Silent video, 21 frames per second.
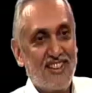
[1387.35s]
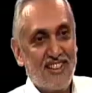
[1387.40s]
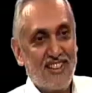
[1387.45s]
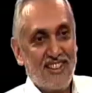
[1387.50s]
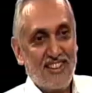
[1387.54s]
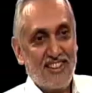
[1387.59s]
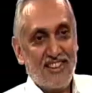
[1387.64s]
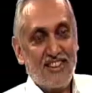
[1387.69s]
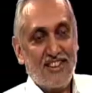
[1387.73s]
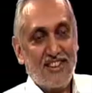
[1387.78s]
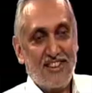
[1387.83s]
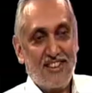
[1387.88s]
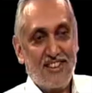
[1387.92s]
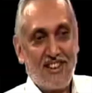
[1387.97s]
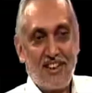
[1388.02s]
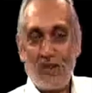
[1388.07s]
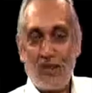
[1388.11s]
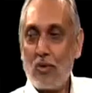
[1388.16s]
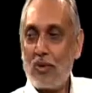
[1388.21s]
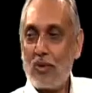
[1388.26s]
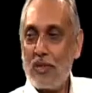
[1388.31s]
I
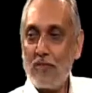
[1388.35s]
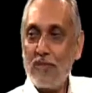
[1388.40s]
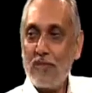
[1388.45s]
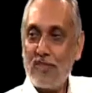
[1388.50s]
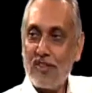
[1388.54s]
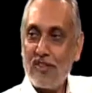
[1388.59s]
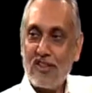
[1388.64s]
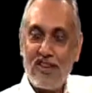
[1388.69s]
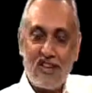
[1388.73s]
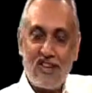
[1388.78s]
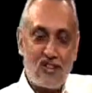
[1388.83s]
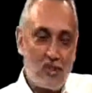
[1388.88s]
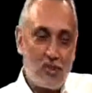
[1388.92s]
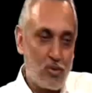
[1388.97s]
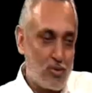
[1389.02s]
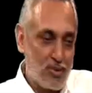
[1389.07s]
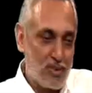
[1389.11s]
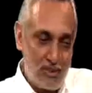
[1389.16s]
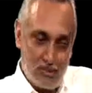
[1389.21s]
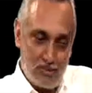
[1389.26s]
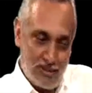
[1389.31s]
could dematerialize
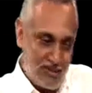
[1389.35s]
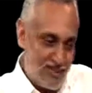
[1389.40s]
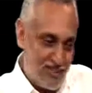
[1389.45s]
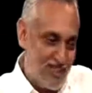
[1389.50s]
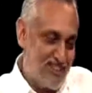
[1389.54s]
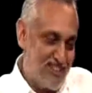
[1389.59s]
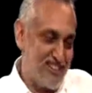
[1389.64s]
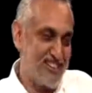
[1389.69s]
totally, but...